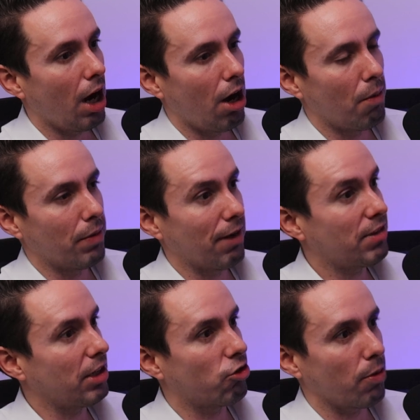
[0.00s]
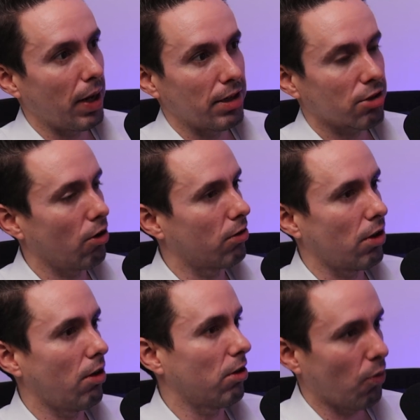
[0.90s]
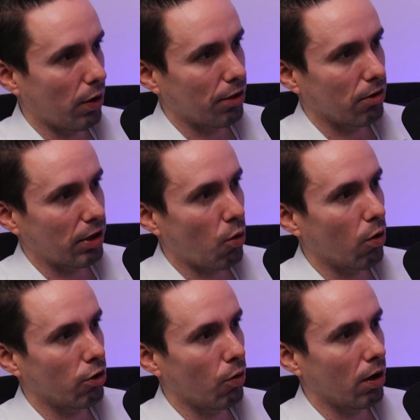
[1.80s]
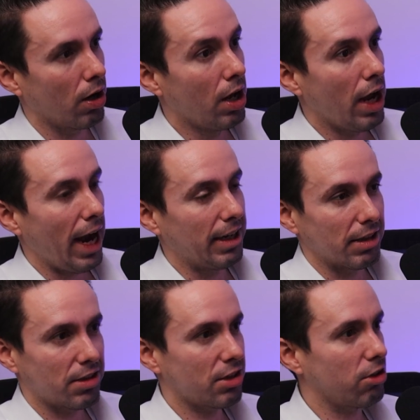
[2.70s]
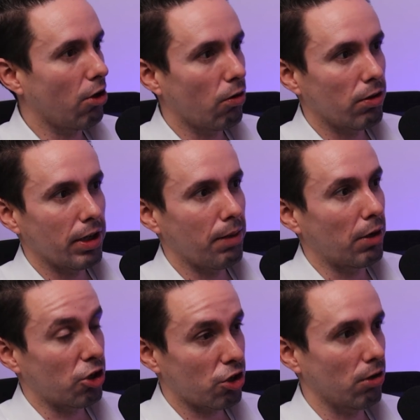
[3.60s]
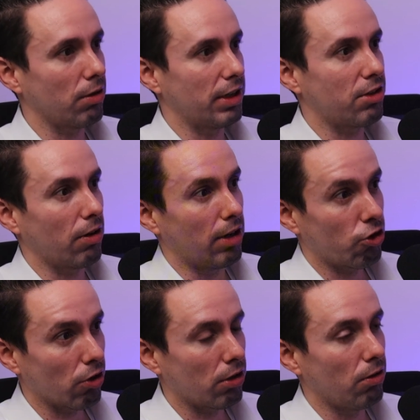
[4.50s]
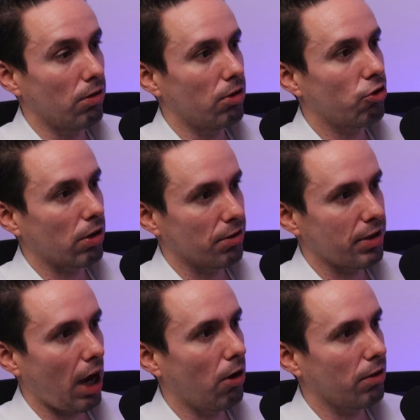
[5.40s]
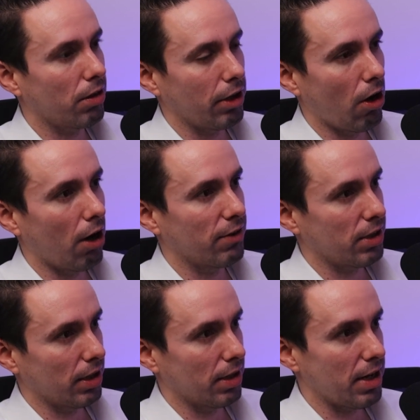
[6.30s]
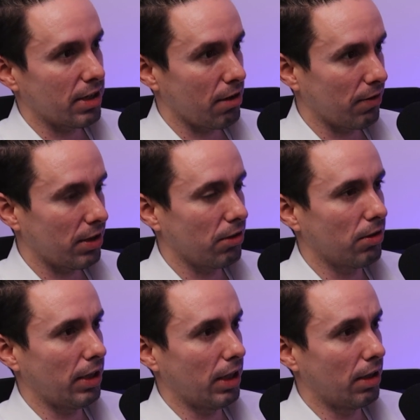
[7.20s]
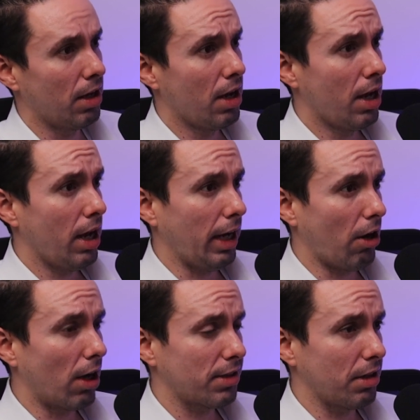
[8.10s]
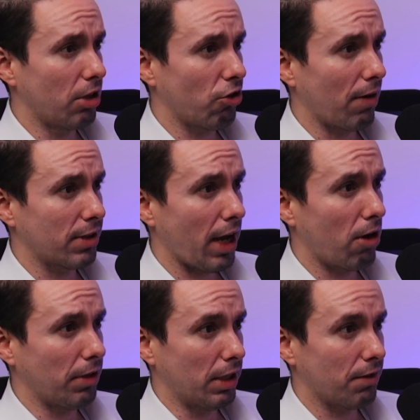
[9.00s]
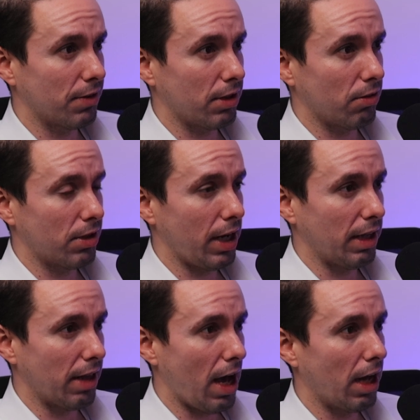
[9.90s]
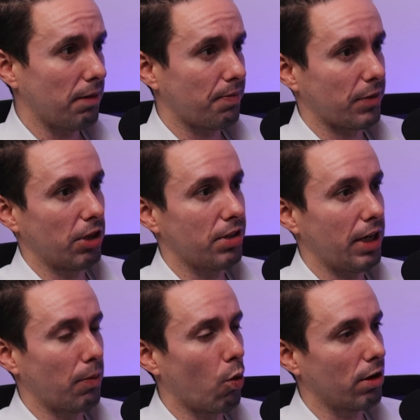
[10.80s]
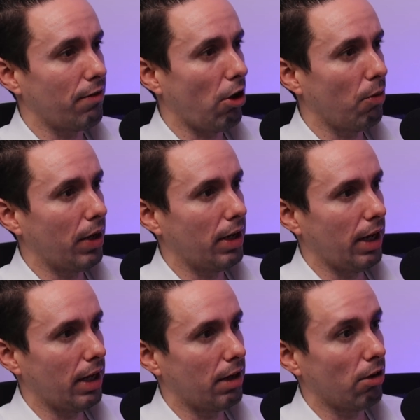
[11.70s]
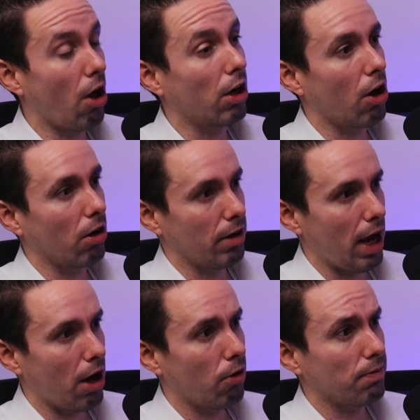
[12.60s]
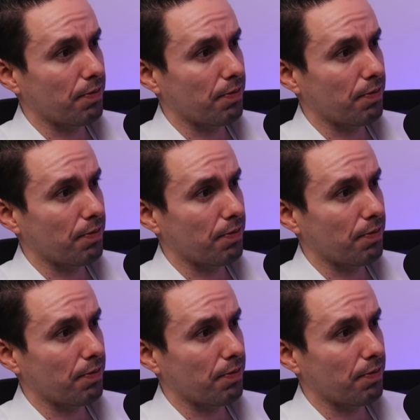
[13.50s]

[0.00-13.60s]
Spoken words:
They've seen tremendous growth along the 130 corridor, and it's slowly but surely starting to trickle south. Obviously the Tesla facility in Austin and Travis County is facilitating that. You're seeing more development in Lockhart now.